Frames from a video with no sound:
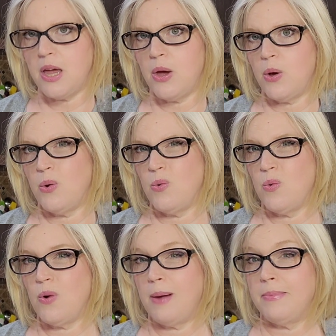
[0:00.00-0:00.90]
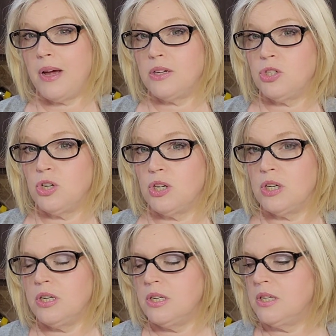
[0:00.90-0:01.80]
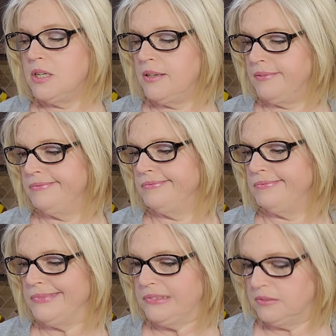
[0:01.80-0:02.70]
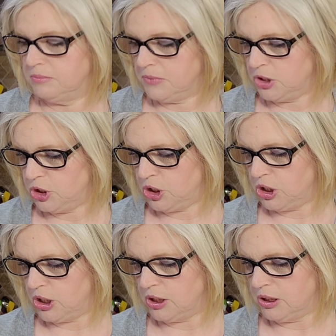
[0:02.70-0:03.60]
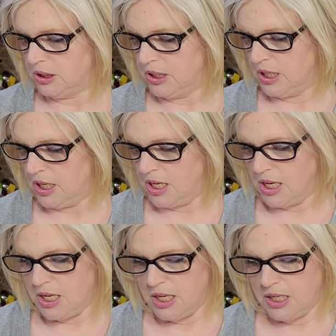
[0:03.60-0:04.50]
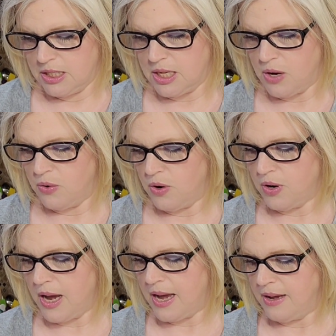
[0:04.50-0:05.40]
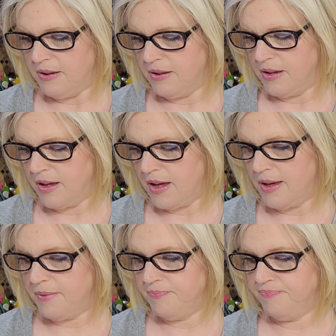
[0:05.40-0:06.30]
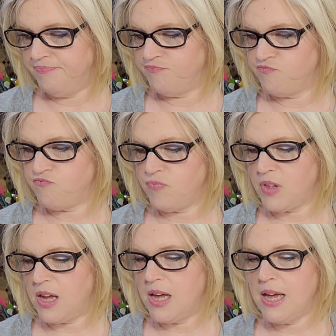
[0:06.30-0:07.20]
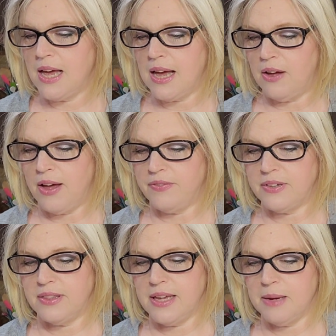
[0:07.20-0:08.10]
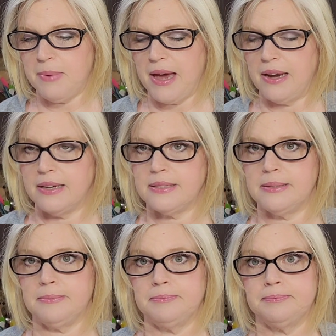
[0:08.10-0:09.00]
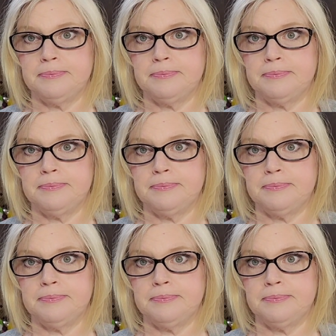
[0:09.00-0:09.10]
So, I'm not sure. I'm not sure. So, okay. Um, I'll have to think about it